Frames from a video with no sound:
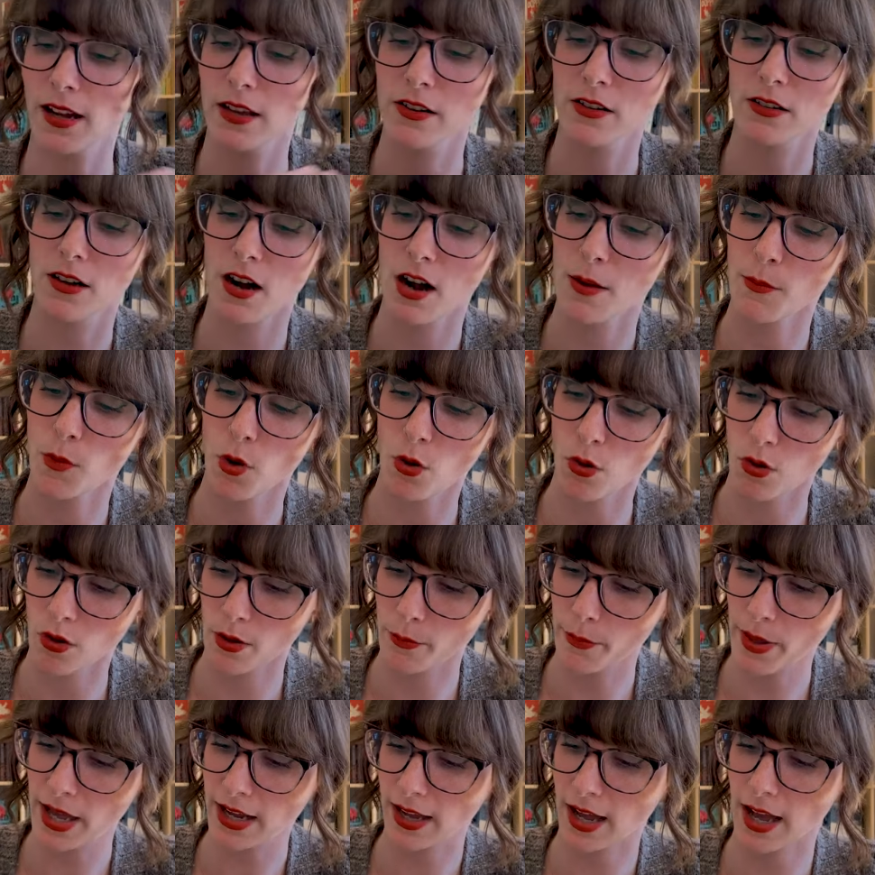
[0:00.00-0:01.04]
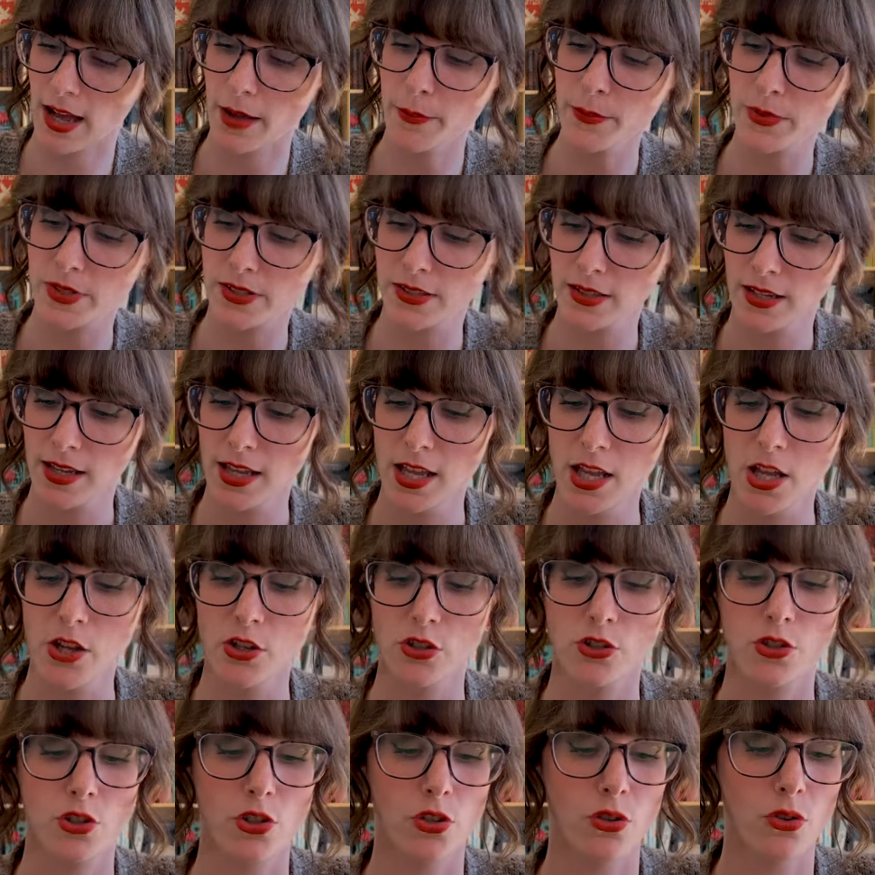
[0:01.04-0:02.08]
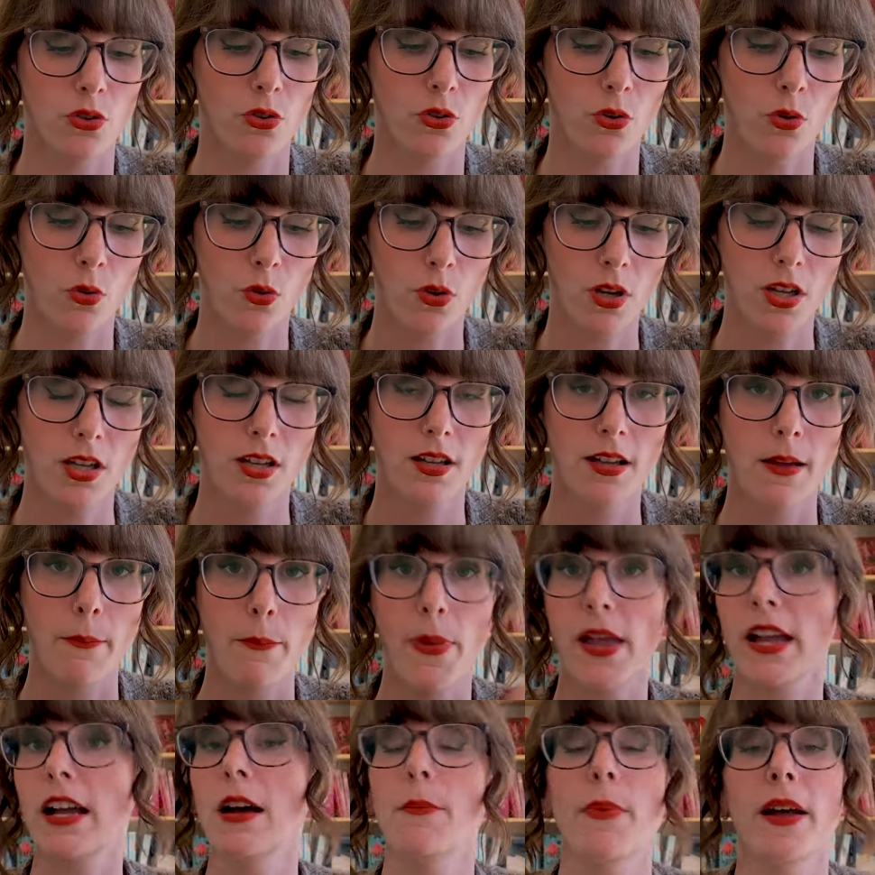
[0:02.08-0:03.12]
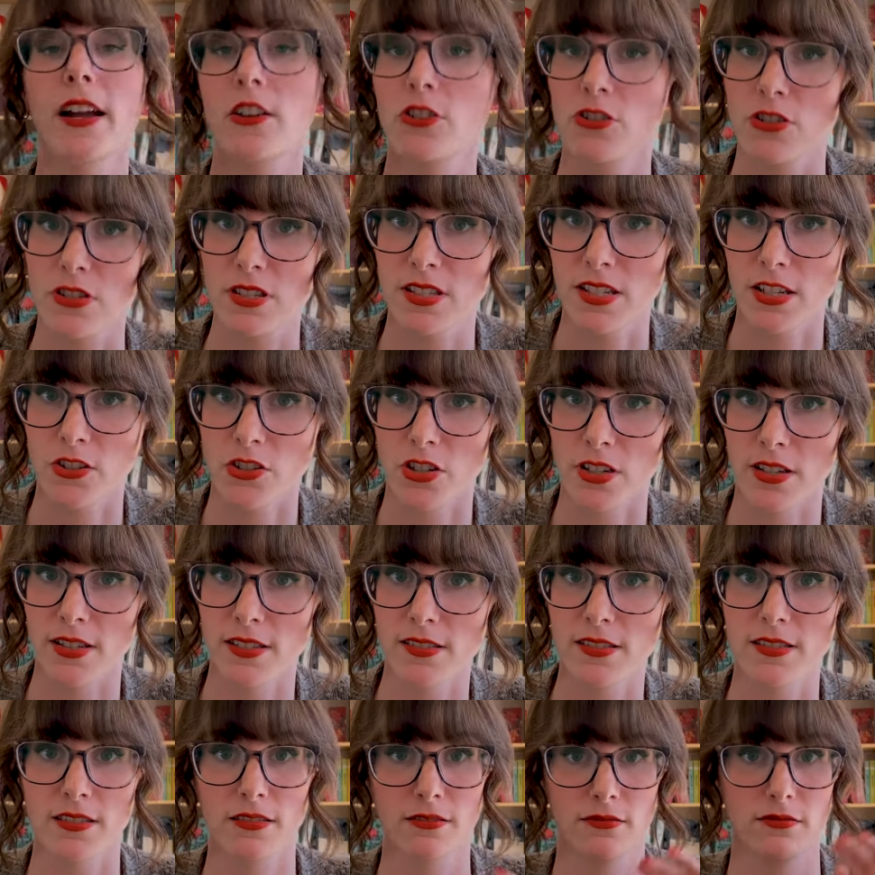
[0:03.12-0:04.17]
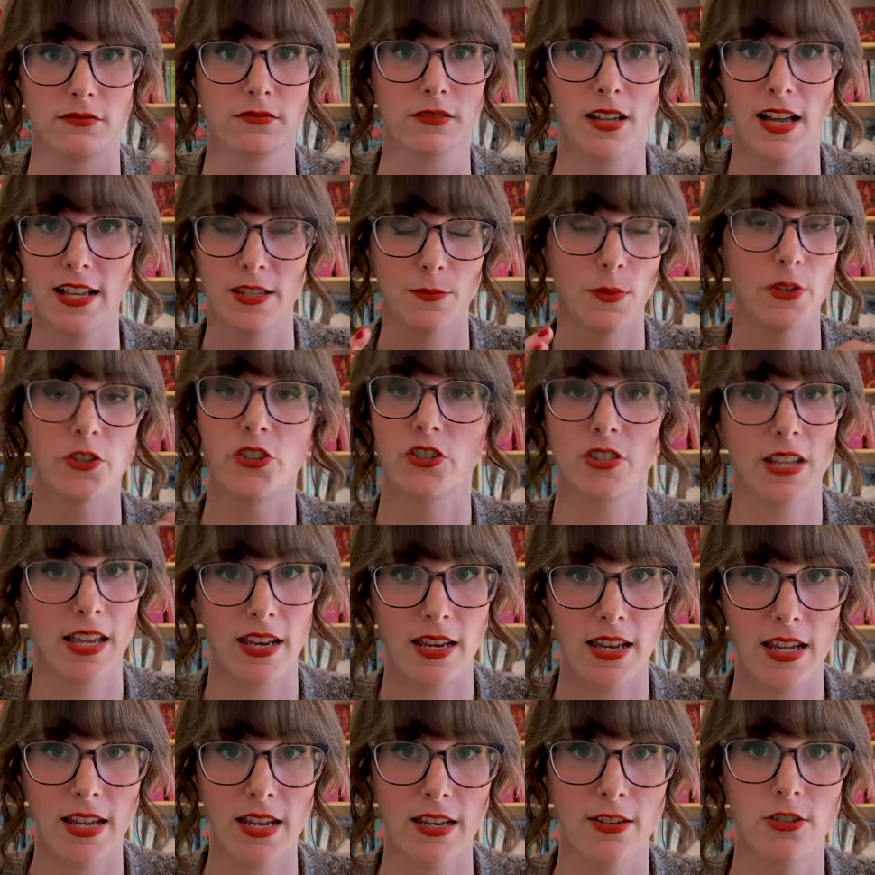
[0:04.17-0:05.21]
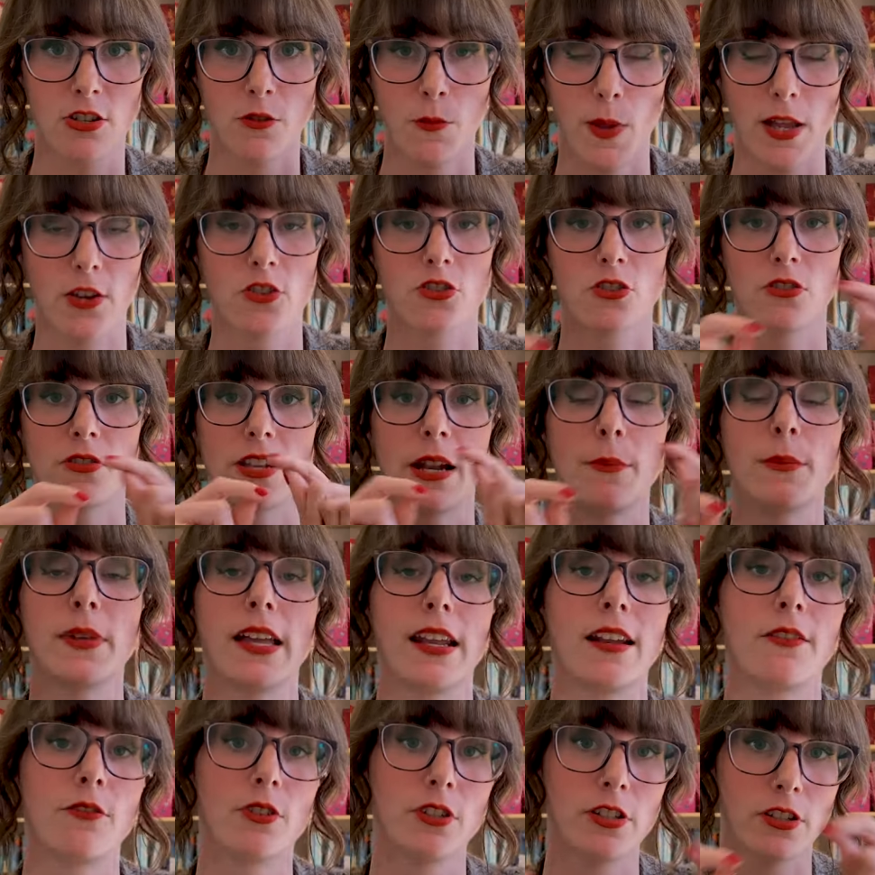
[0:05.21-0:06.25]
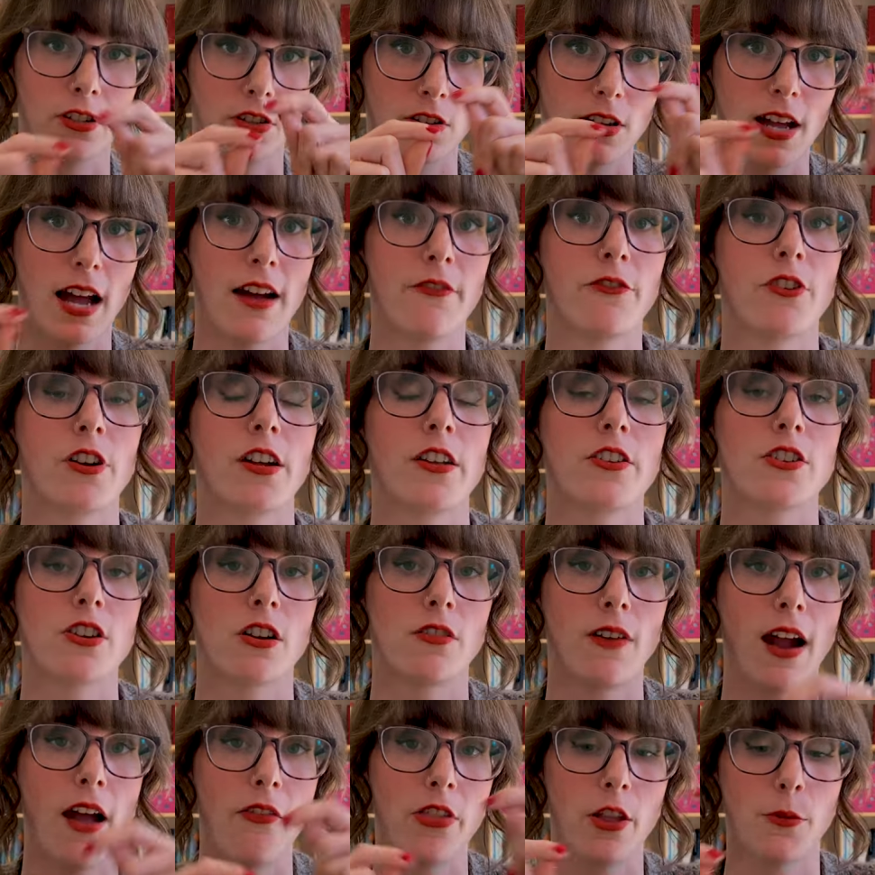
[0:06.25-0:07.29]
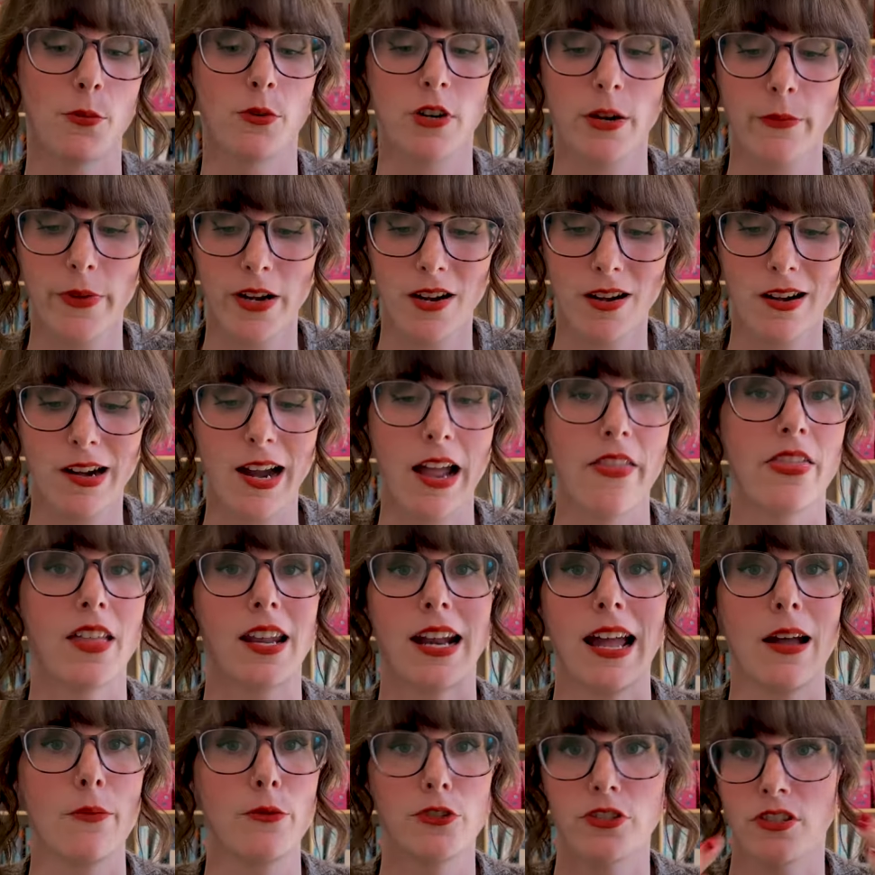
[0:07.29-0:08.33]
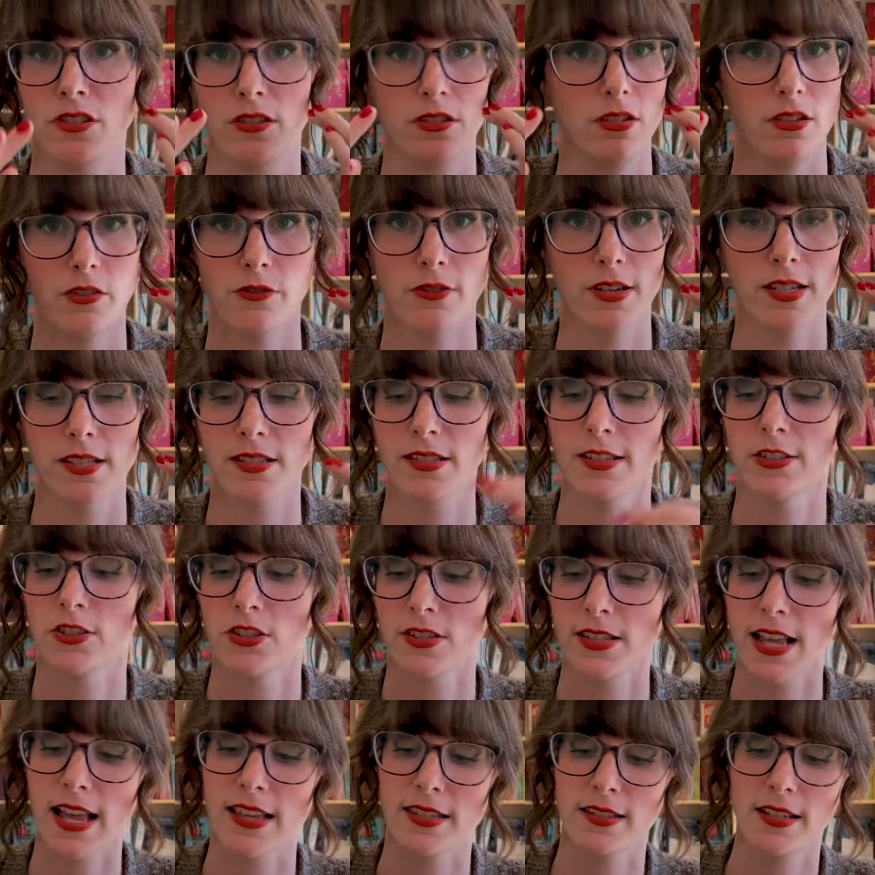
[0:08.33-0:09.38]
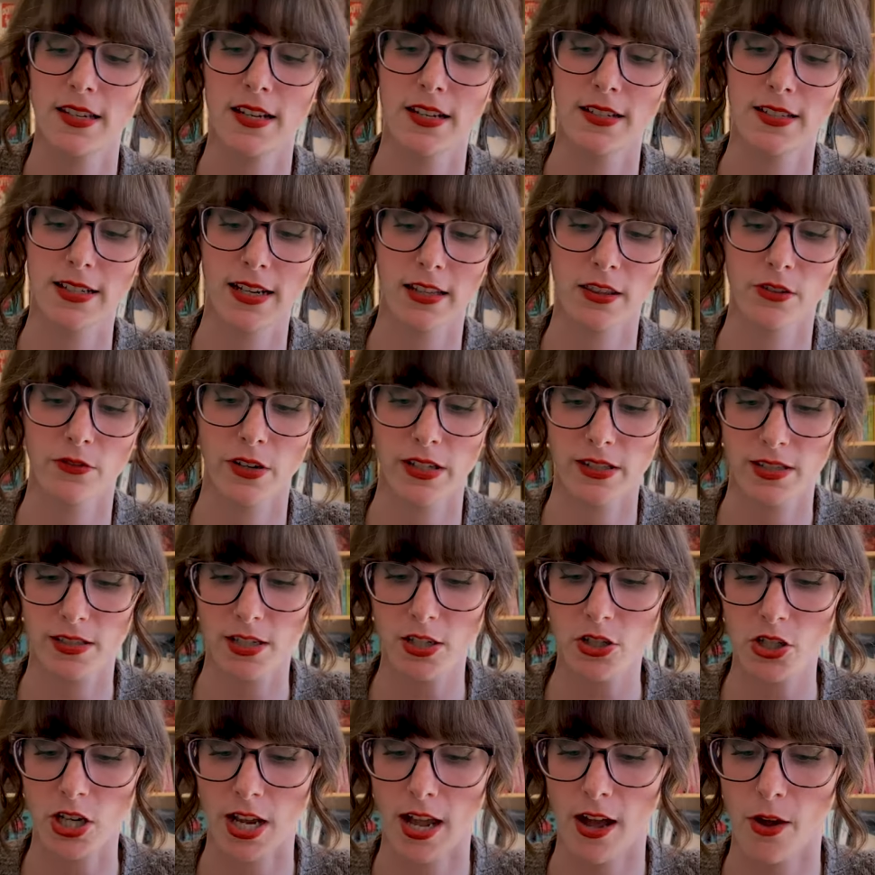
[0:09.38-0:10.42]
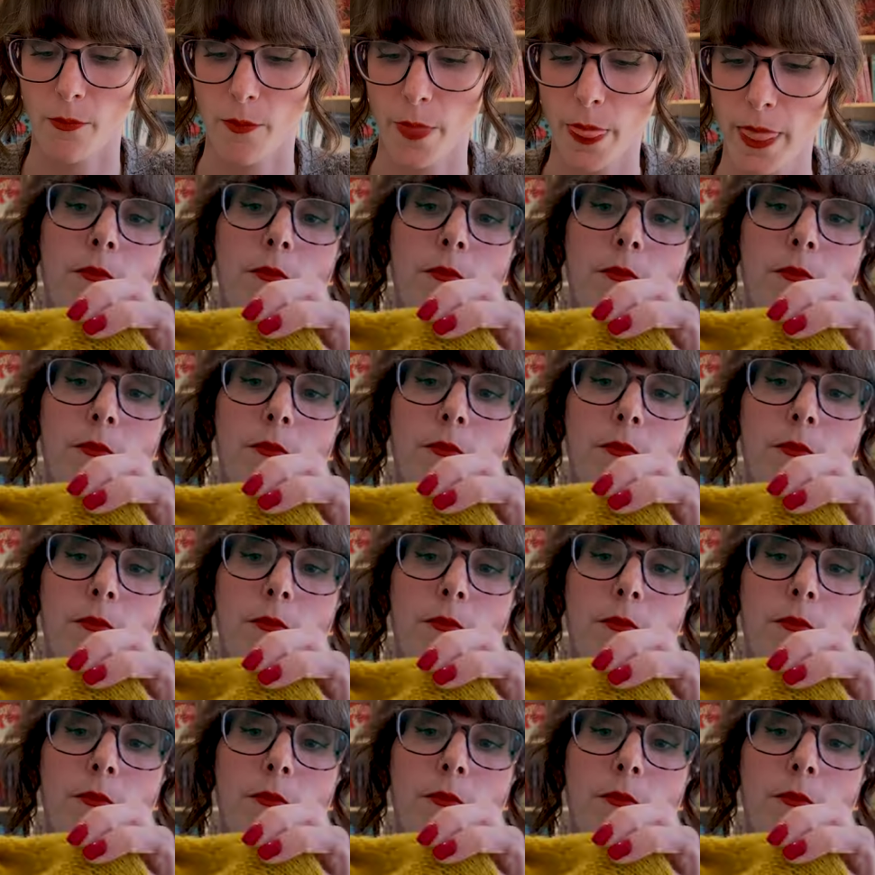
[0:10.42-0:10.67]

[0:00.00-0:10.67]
underarm hole pickups to pick up extra stitches as much as I need to make sure that I'm getting really good coverage around the perimeter and then I will just decrease stitches as needed to get the right stitch count.